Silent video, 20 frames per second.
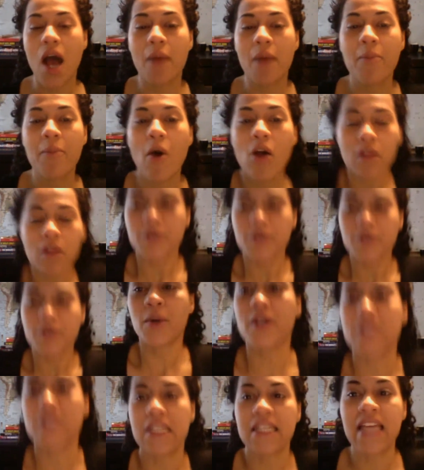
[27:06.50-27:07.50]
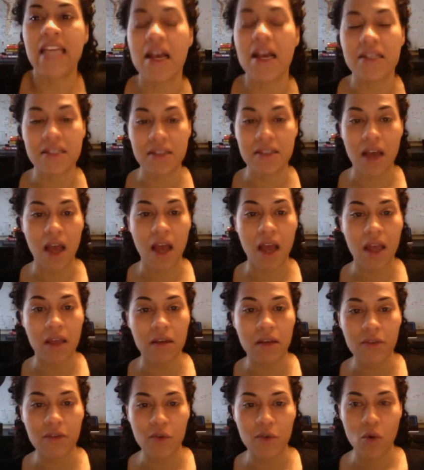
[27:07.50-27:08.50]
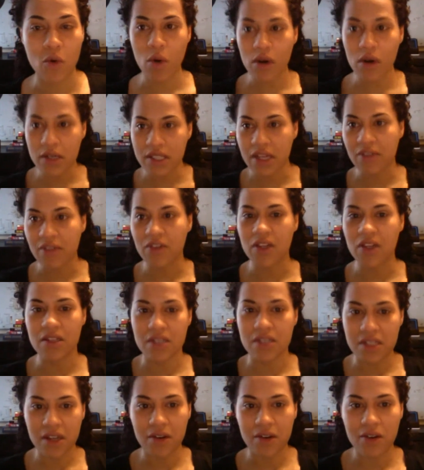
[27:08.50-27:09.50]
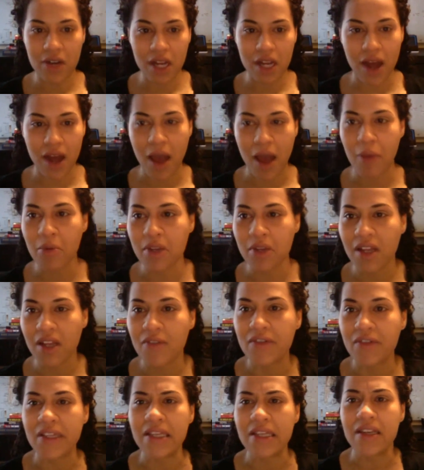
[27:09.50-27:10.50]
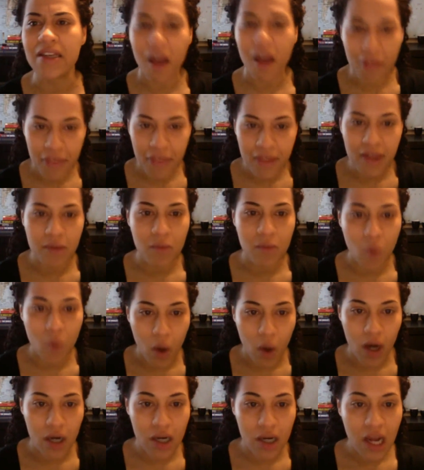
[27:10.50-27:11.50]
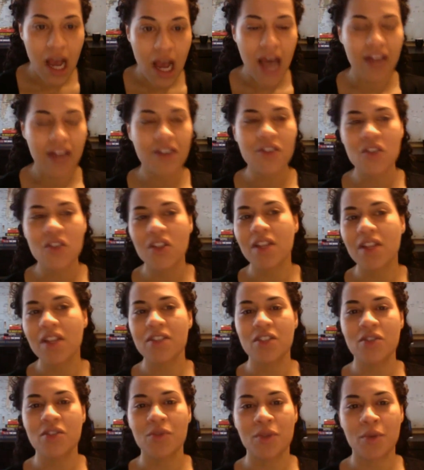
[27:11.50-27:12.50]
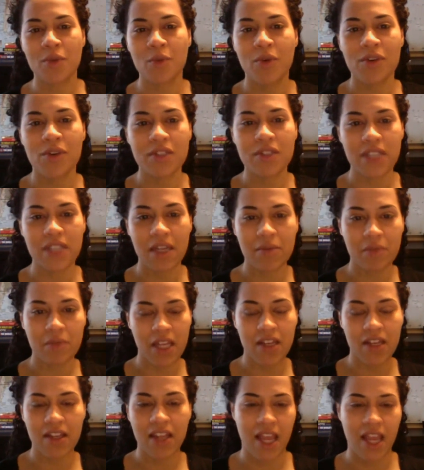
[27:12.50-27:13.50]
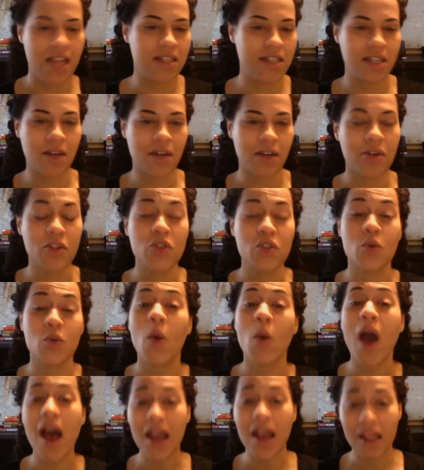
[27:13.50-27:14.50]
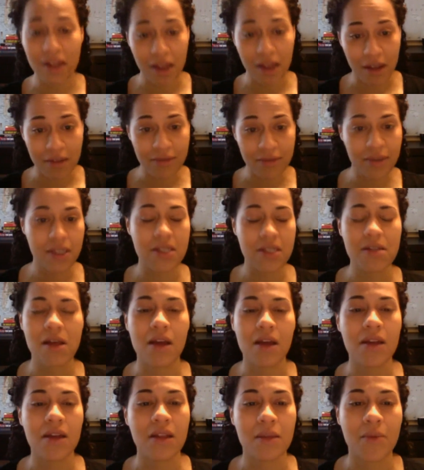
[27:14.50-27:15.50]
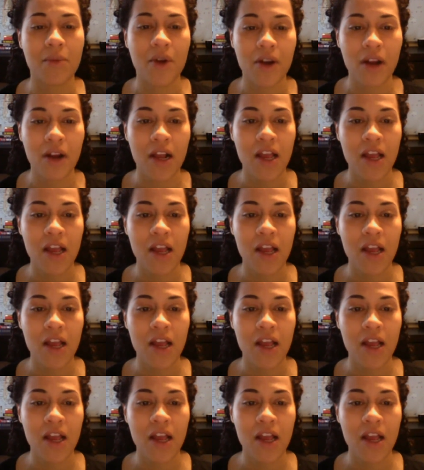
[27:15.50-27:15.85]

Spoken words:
all over the world. Yes, of course I've considered it. I would love nothing more. I'd also love to tour the world and meet cake decorators who I love, because a lot of them are